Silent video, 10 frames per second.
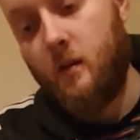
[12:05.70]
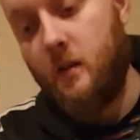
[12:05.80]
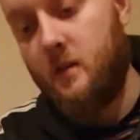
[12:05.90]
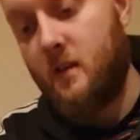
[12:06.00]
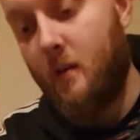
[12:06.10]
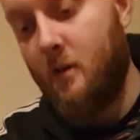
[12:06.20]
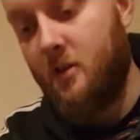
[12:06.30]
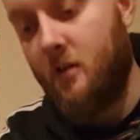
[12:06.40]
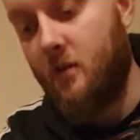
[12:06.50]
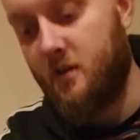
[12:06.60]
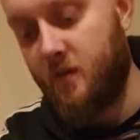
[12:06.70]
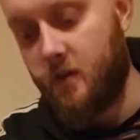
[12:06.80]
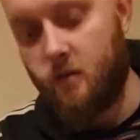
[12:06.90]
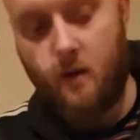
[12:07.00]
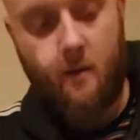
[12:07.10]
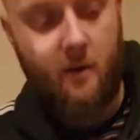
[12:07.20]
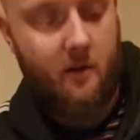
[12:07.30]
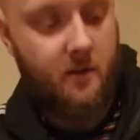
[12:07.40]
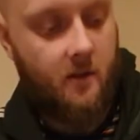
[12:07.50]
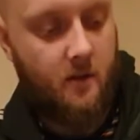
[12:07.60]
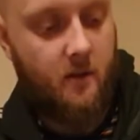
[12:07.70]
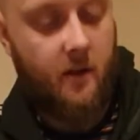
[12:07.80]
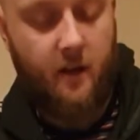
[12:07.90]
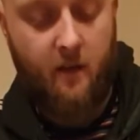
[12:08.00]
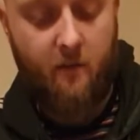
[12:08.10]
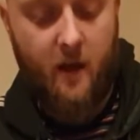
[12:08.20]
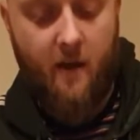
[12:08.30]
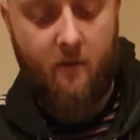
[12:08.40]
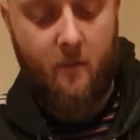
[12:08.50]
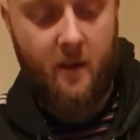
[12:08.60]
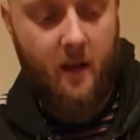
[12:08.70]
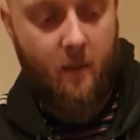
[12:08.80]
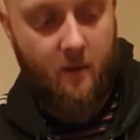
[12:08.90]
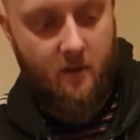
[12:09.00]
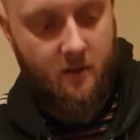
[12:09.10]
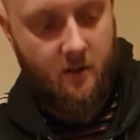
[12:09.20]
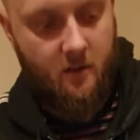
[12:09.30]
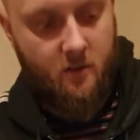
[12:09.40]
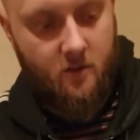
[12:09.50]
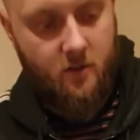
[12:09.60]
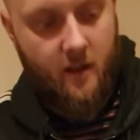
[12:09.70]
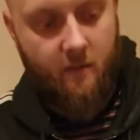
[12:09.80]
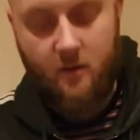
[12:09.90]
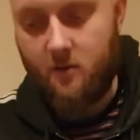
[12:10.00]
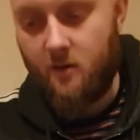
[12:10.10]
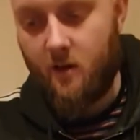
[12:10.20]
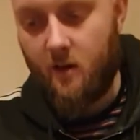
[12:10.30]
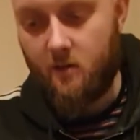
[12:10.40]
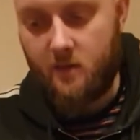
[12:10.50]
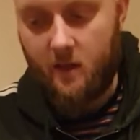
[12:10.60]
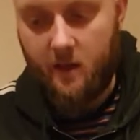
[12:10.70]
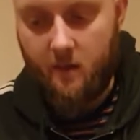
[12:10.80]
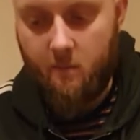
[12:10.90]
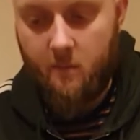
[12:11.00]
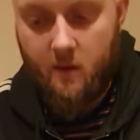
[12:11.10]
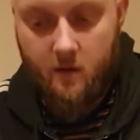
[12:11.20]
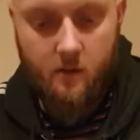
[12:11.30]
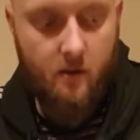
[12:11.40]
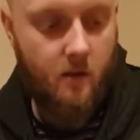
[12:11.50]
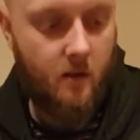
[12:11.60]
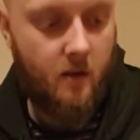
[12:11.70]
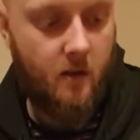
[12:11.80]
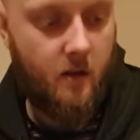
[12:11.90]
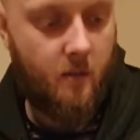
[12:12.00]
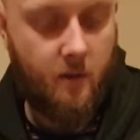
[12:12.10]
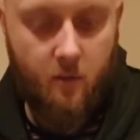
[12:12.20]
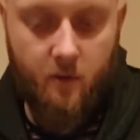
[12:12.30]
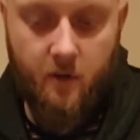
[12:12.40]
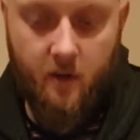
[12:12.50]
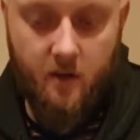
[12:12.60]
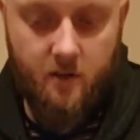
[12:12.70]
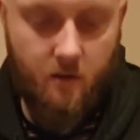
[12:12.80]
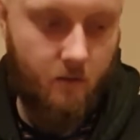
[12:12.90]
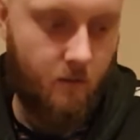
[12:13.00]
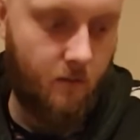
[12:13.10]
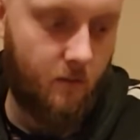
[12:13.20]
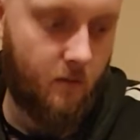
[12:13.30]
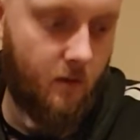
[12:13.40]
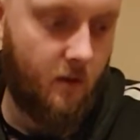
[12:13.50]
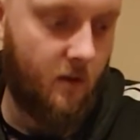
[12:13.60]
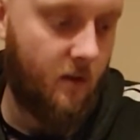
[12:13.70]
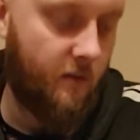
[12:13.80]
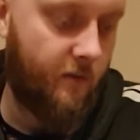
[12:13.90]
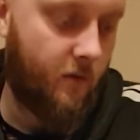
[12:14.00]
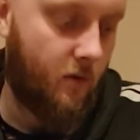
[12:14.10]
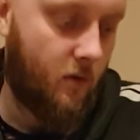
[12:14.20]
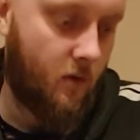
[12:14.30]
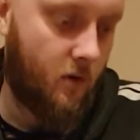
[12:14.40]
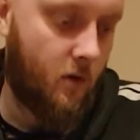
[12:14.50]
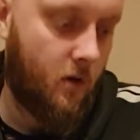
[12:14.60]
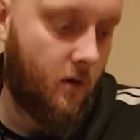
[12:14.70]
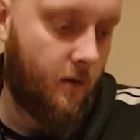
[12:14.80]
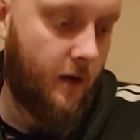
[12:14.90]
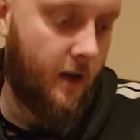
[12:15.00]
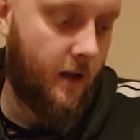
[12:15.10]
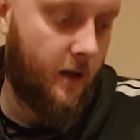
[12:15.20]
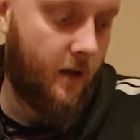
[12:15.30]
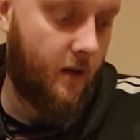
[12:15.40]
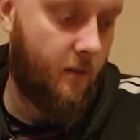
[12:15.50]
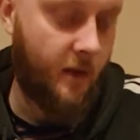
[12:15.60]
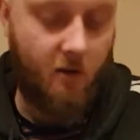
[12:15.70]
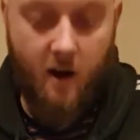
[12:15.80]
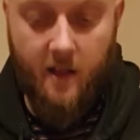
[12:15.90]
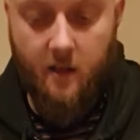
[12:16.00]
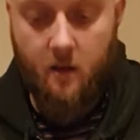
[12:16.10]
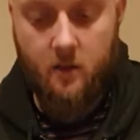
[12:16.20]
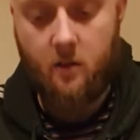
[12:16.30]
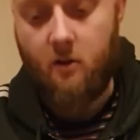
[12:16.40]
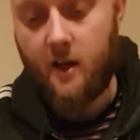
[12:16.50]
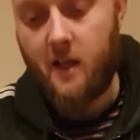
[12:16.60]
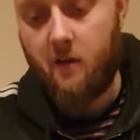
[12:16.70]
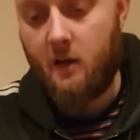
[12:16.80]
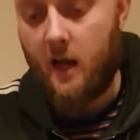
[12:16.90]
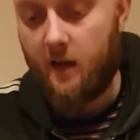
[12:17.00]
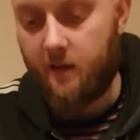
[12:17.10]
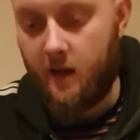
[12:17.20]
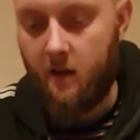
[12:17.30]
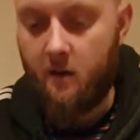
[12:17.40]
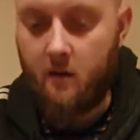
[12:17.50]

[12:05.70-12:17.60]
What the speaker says: You establish a nice field with Appaloosa. I think if you ever make Appaloosa, you just definitely should not lose that game. Play 1 Lingirsu for play Crackdowns. You crack down the Galatea.